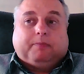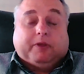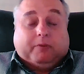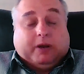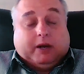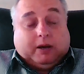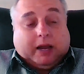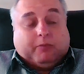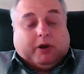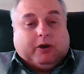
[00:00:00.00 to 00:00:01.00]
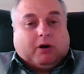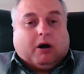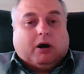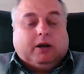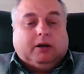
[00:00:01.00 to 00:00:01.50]
when you're
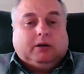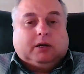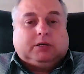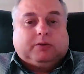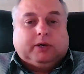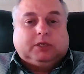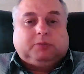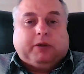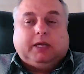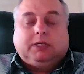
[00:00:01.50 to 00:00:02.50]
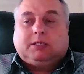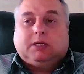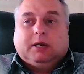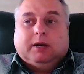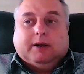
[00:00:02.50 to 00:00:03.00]
on a Twitter space,